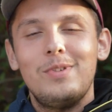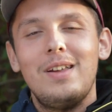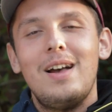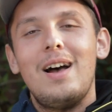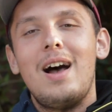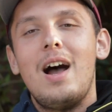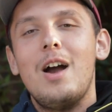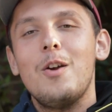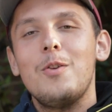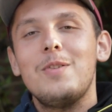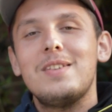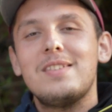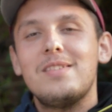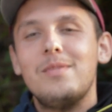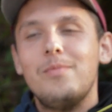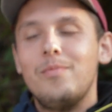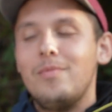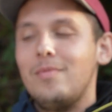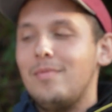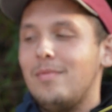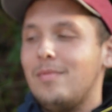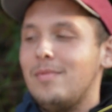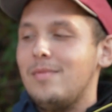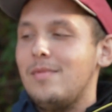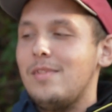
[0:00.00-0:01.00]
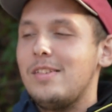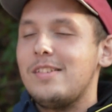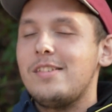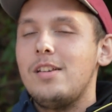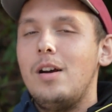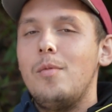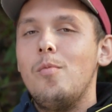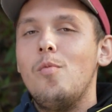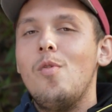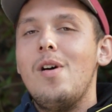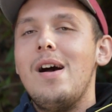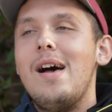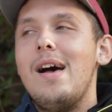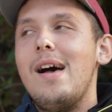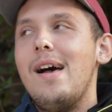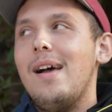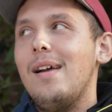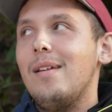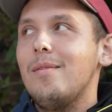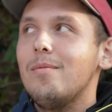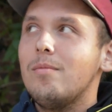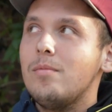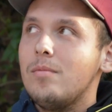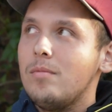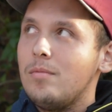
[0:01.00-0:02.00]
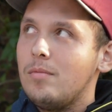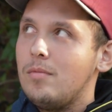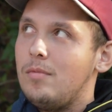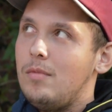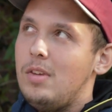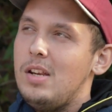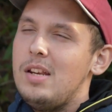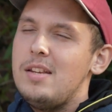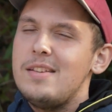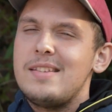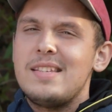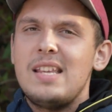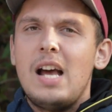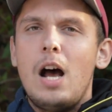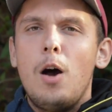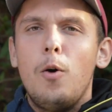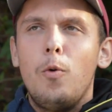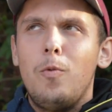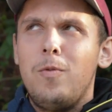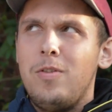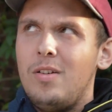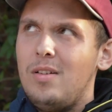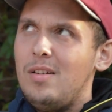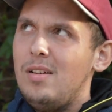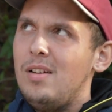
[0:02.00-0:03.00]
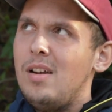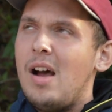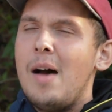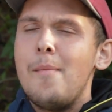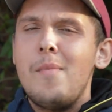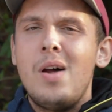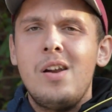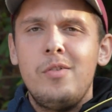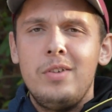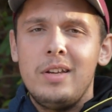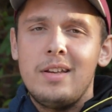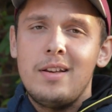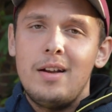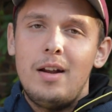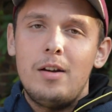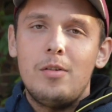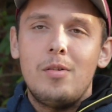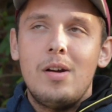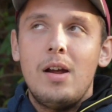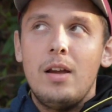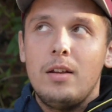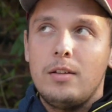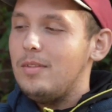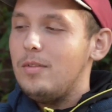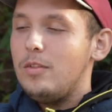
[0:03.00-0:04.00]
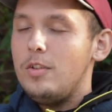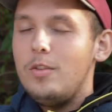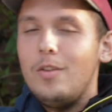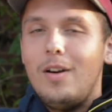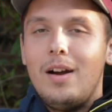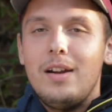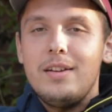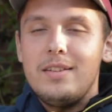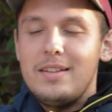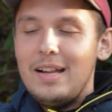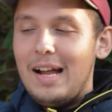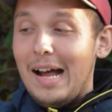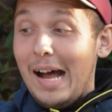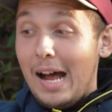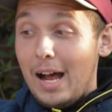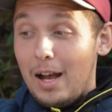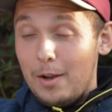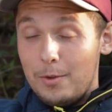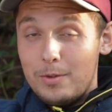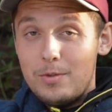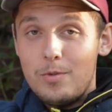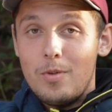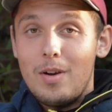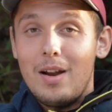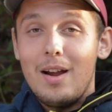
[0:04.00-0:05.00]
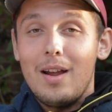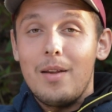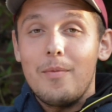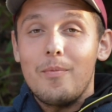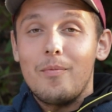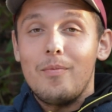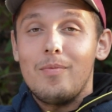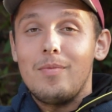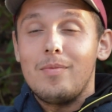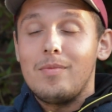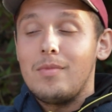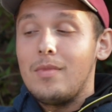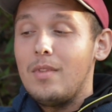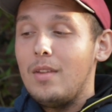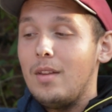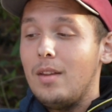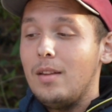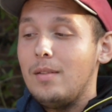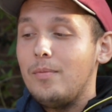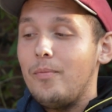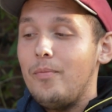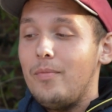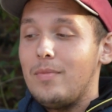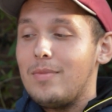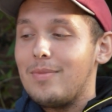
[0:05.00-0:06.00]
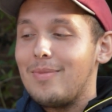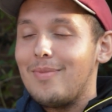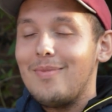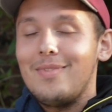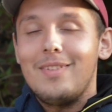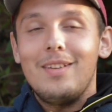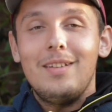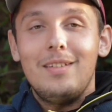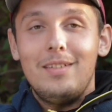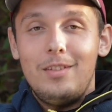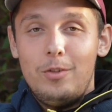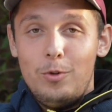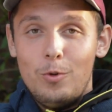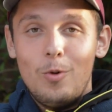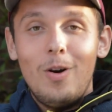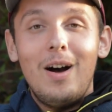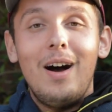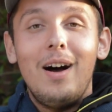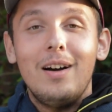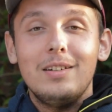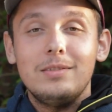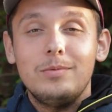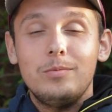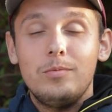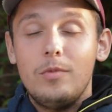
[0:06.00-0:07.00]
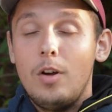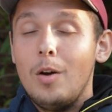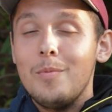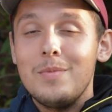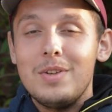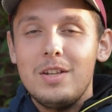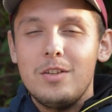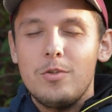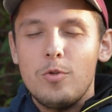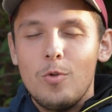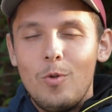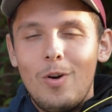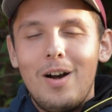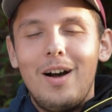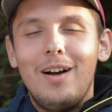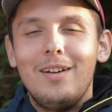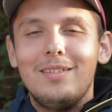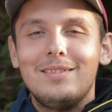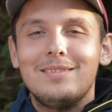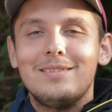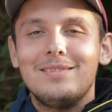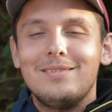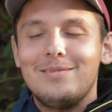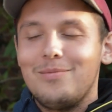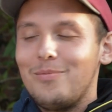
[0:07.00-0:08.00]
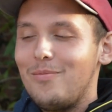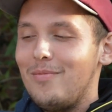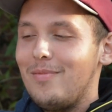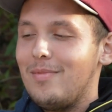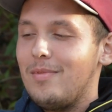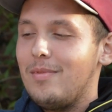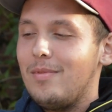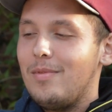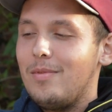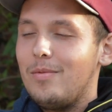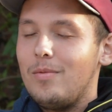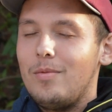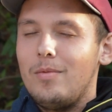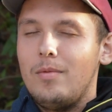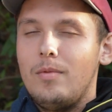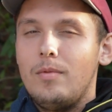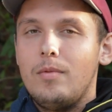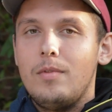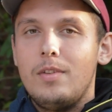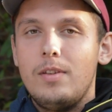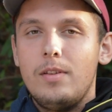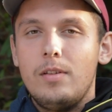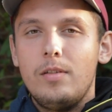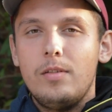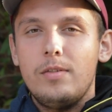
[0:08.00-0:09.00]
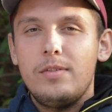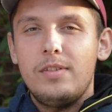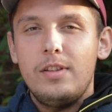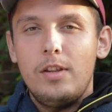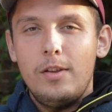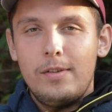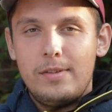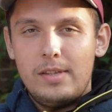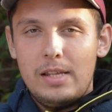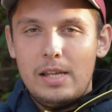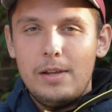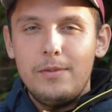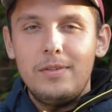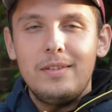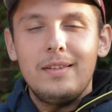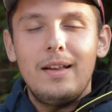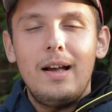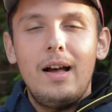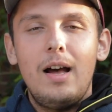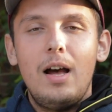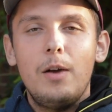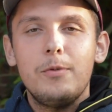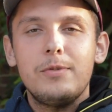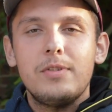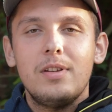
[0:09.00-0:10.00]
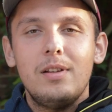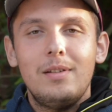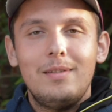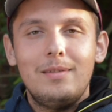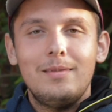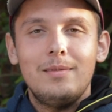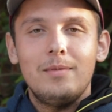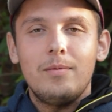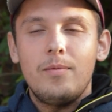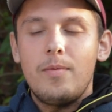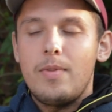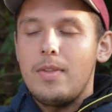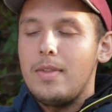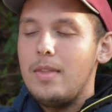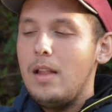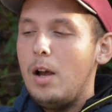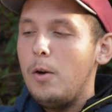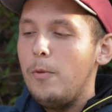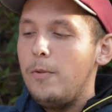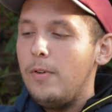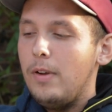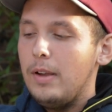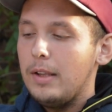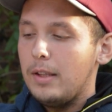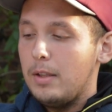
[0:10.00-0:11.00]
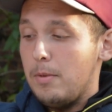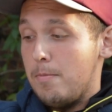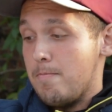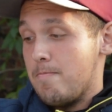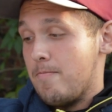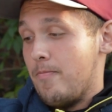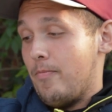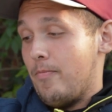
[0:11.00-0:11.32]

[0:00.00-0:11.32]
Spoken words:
to the house, somewhere in South America, right? You are in that house, right? You are, not me, you are. See yourself in that house? Now think.